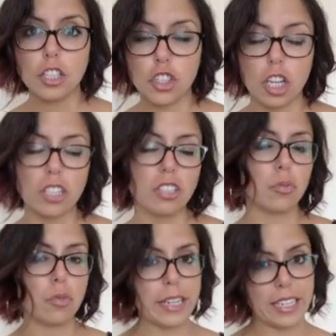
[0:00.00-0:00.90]
just
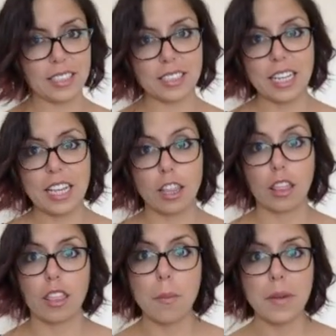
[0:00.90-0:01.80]
reads the
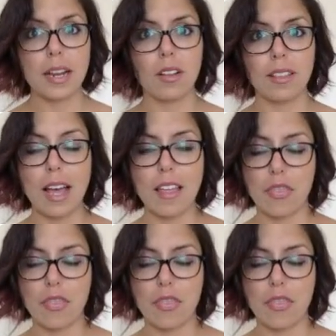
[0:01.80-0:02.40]
thumbnail that